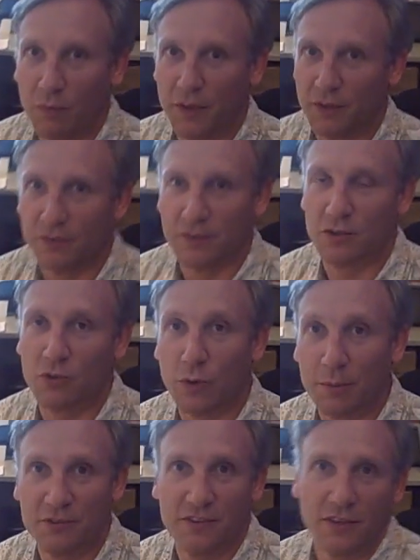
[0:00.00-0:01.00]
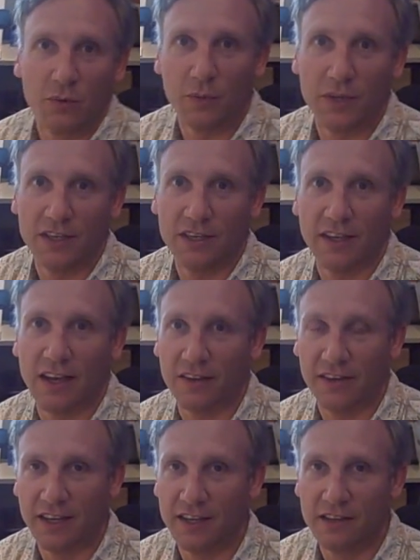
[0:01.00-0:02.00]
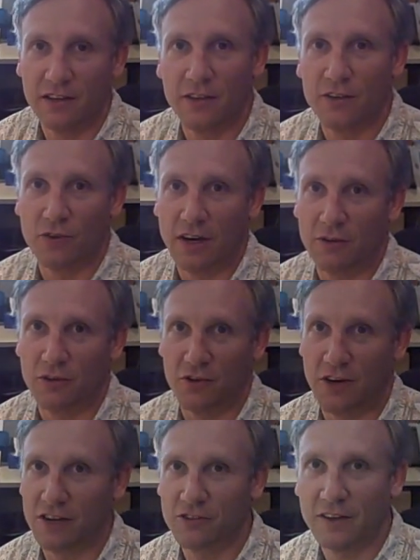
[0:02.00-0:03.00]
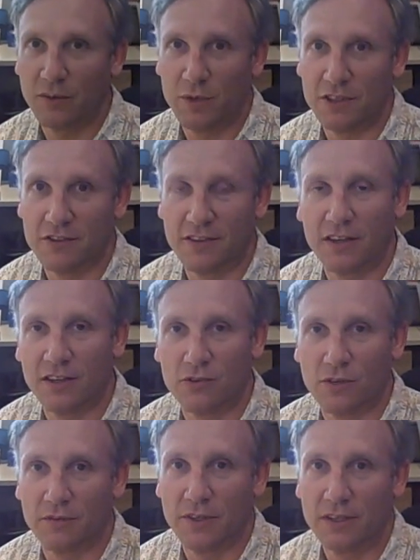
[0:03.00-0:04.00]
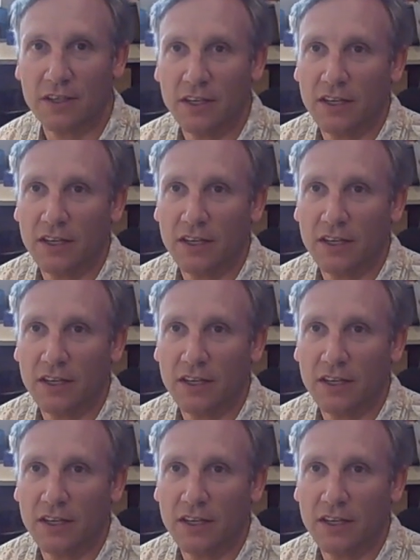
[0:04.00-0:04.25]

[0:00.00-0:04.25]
the trips that we allocated to the drivers are actually the ones that got driven.